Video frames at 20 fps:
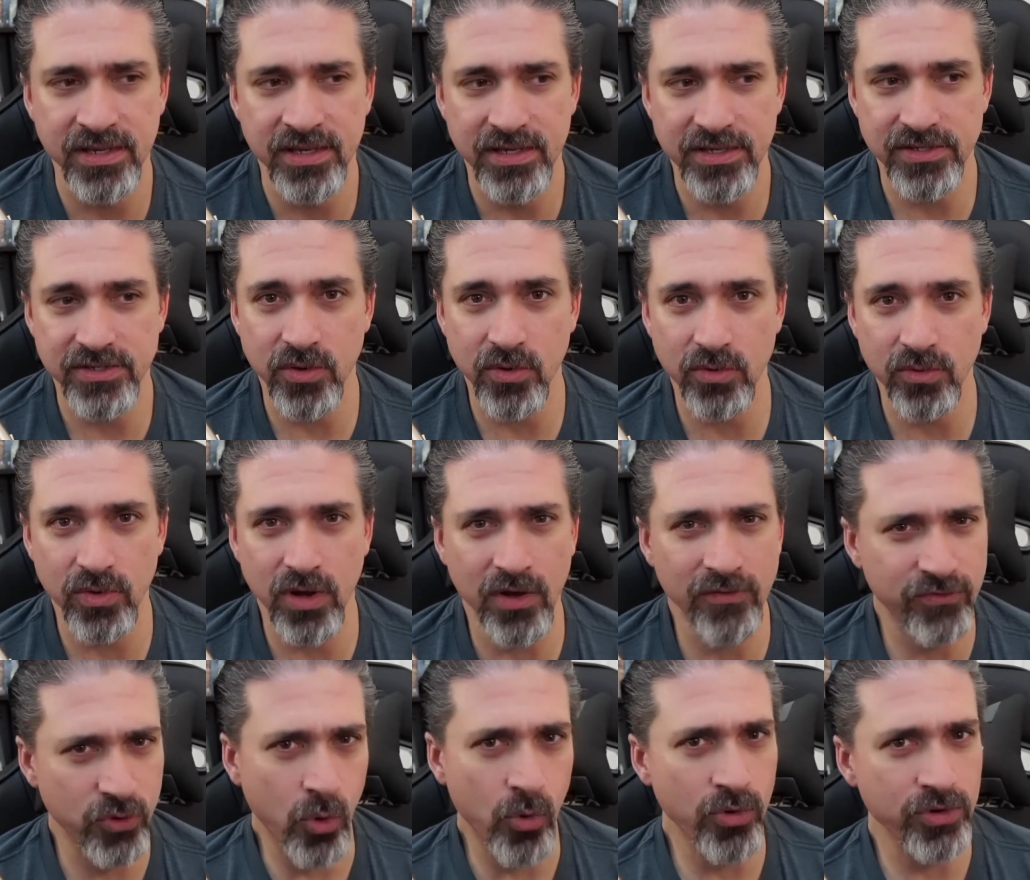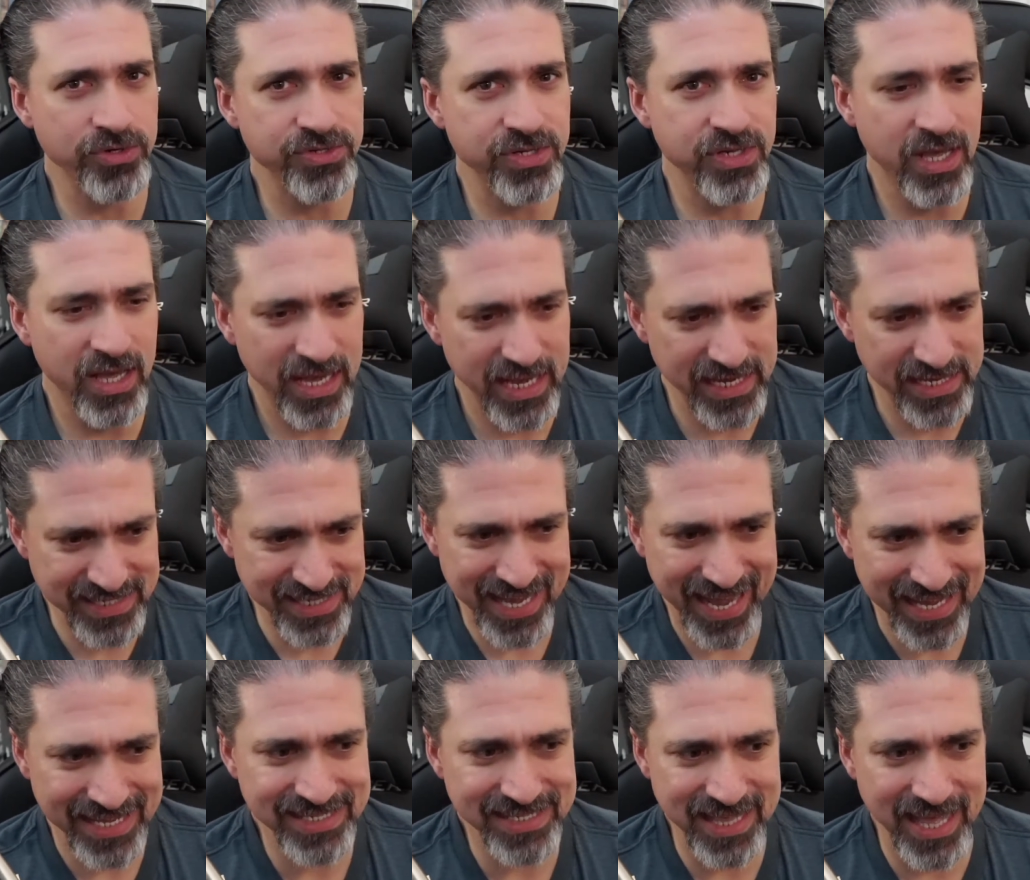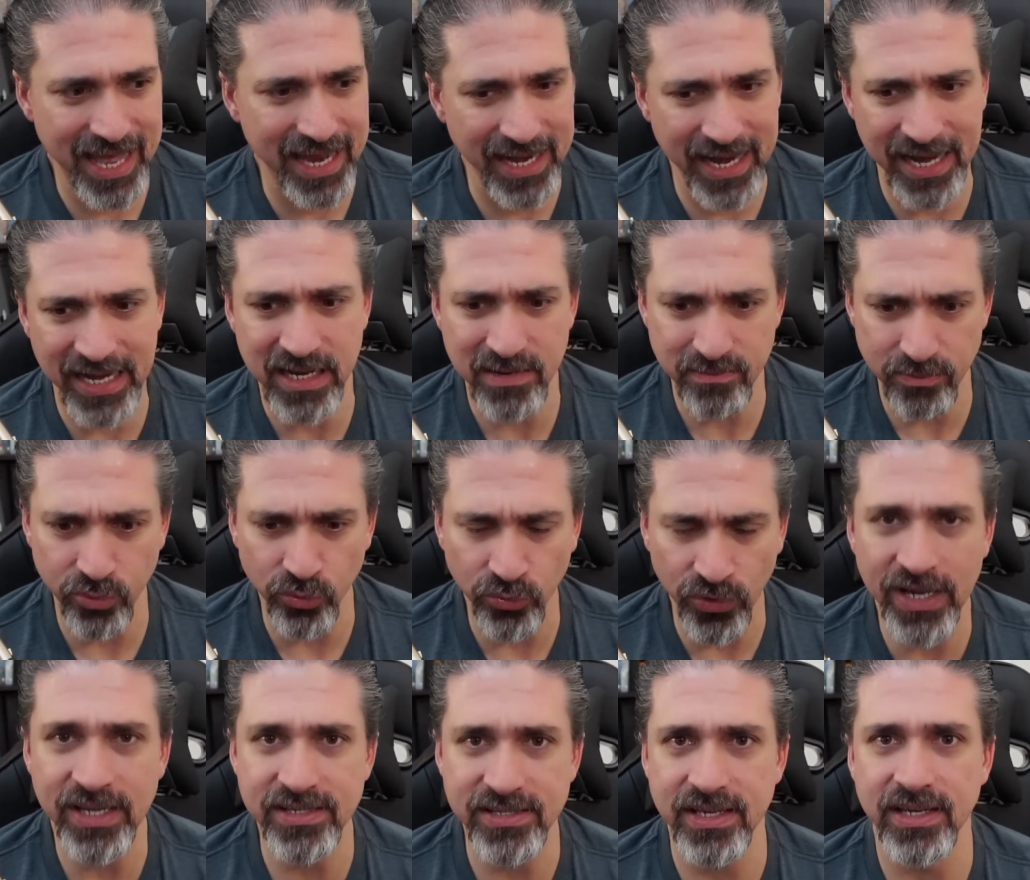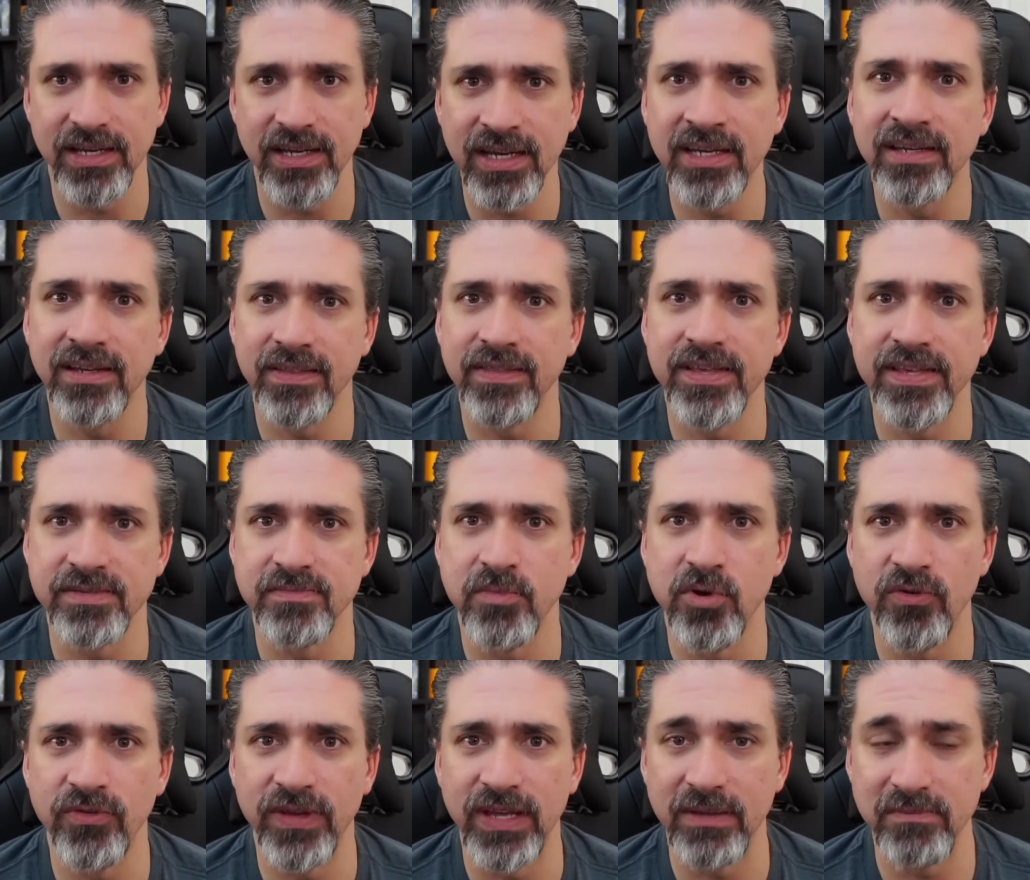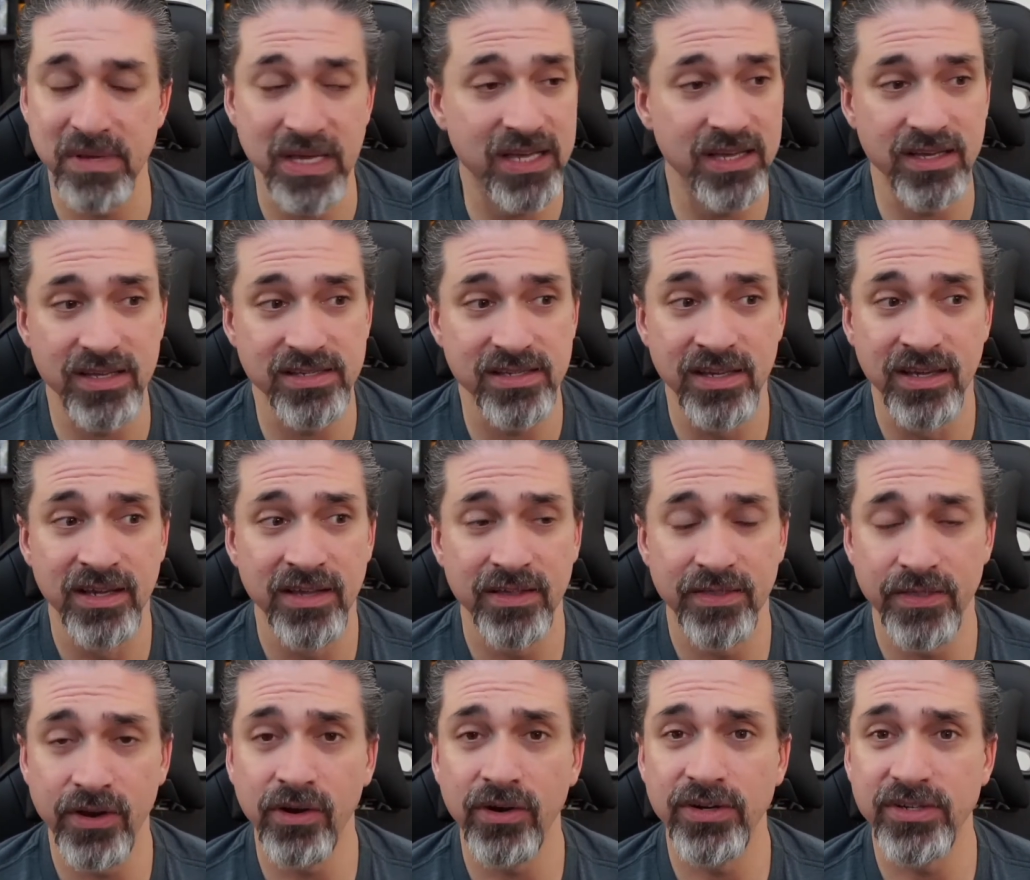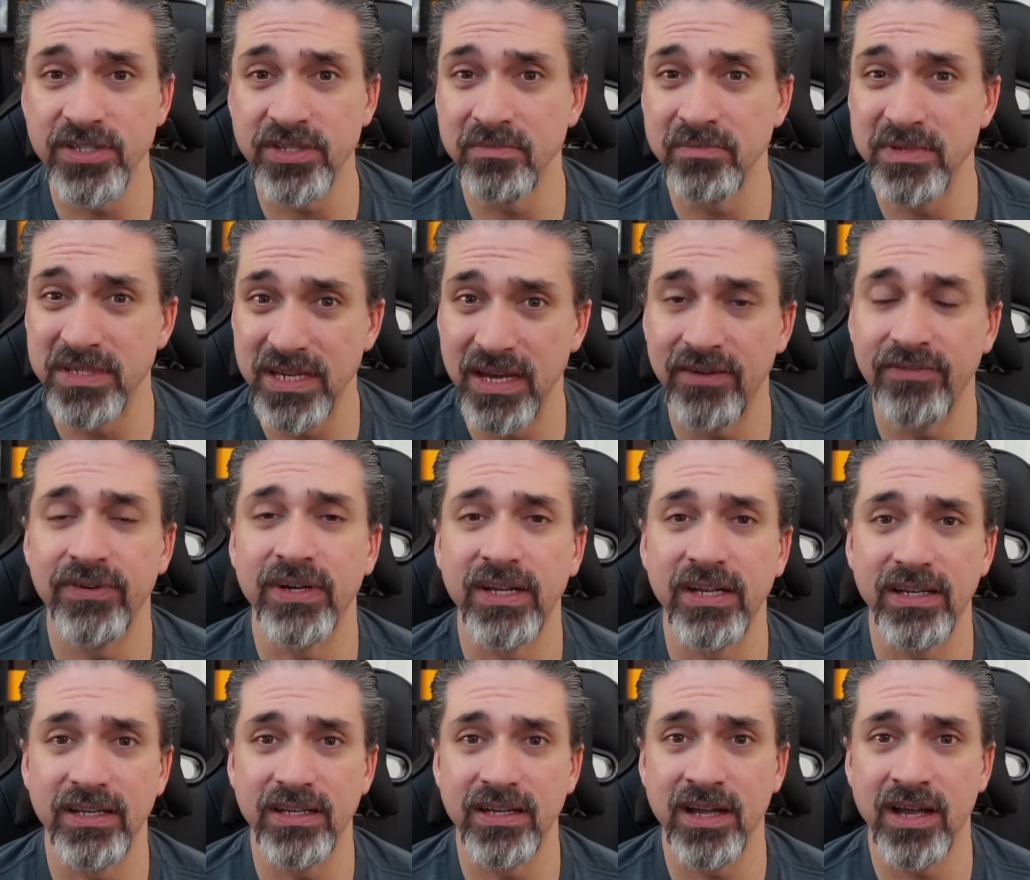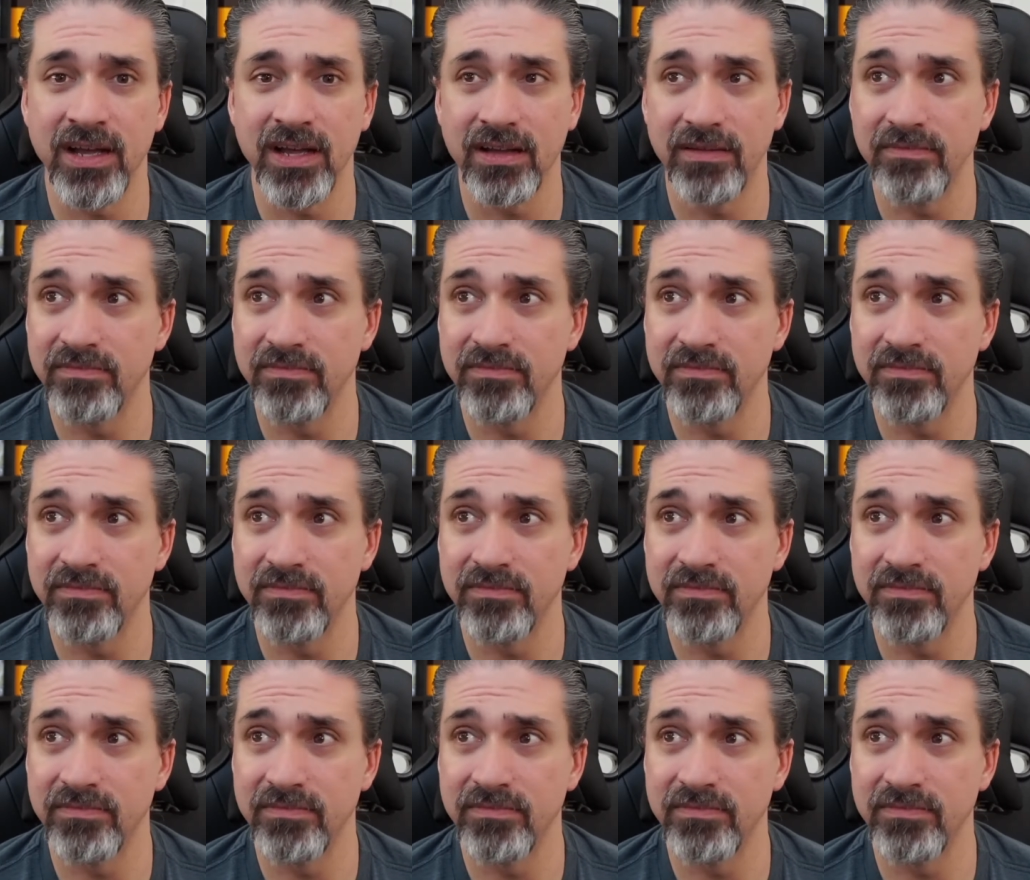So, of course, he takes that and he brings it into this movie, because there are some definite, I